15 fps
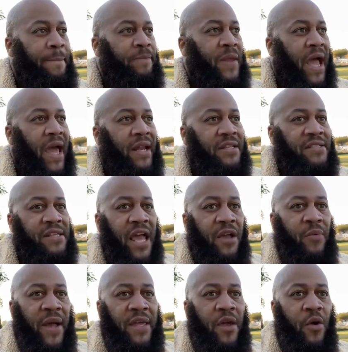How to
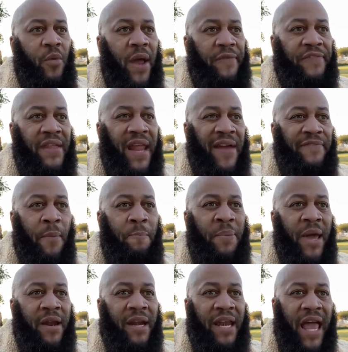segue your wealth and have a
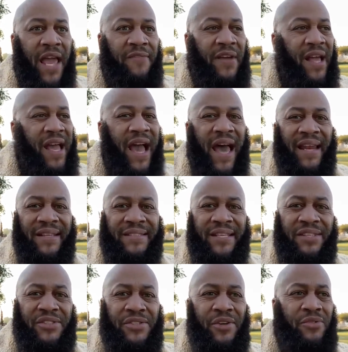better life. How to
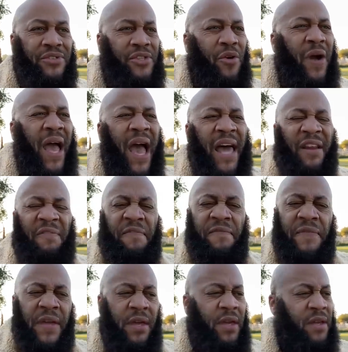teach your soul. How to
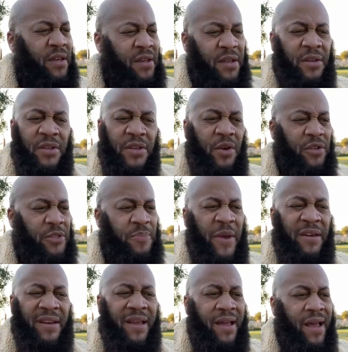feed your
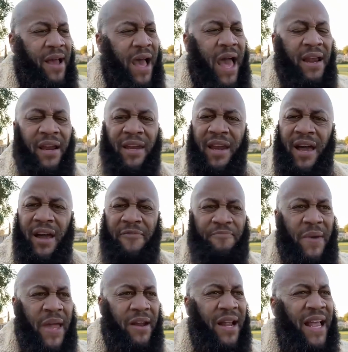spirit. How to love
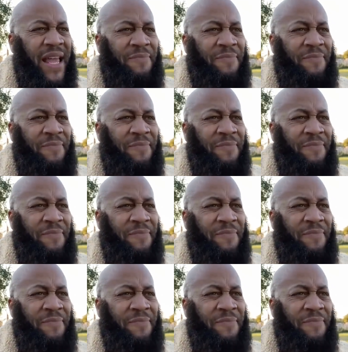better.